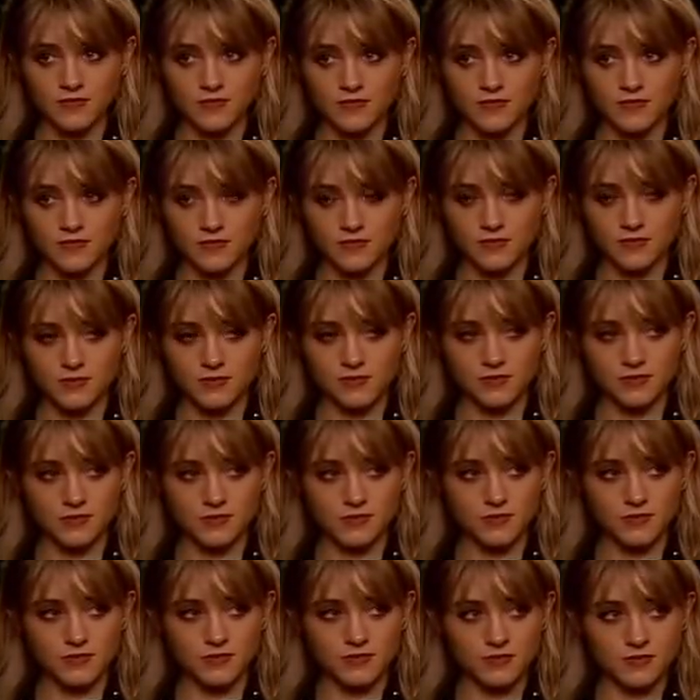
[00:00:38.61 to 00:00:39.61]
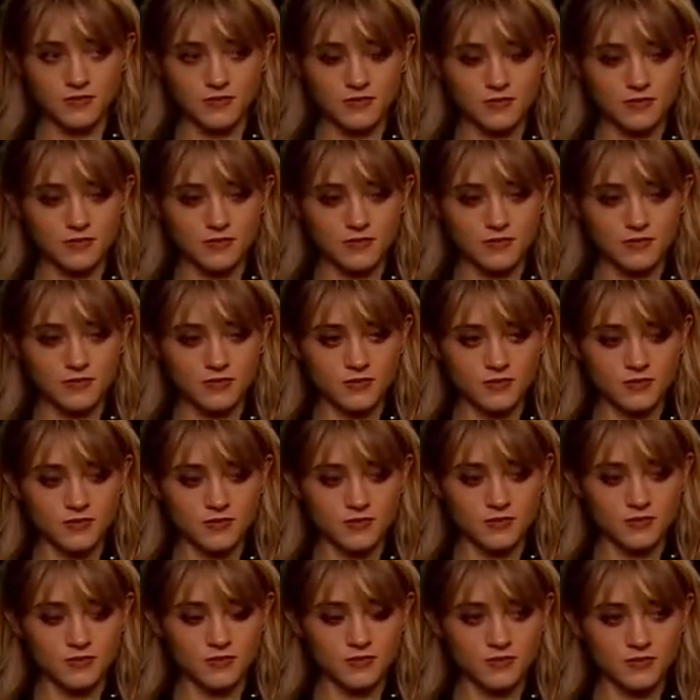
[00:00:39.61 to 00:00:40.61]

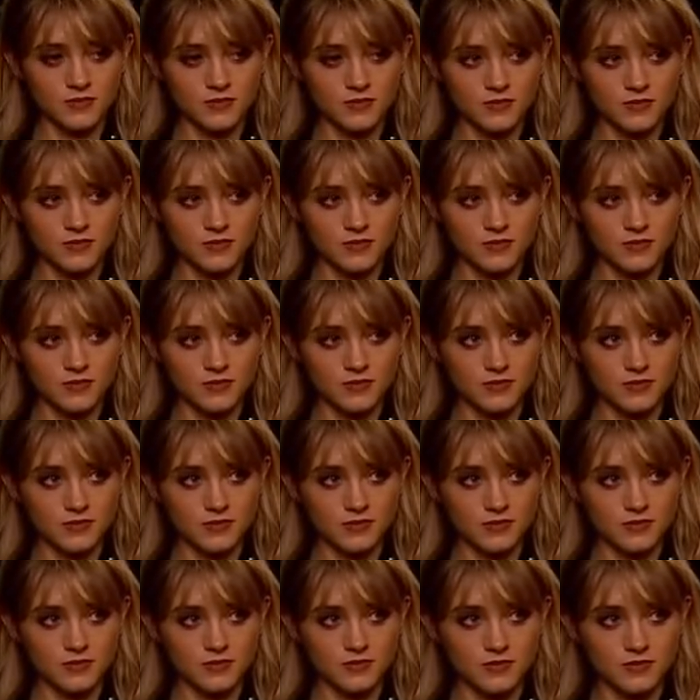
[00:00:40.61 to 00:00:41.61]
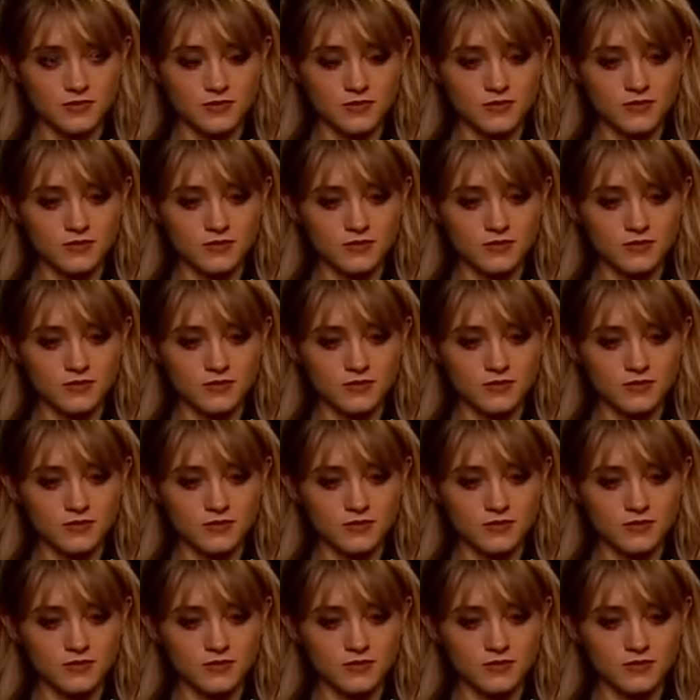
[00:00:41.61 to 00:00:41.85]
This person isn't speaking.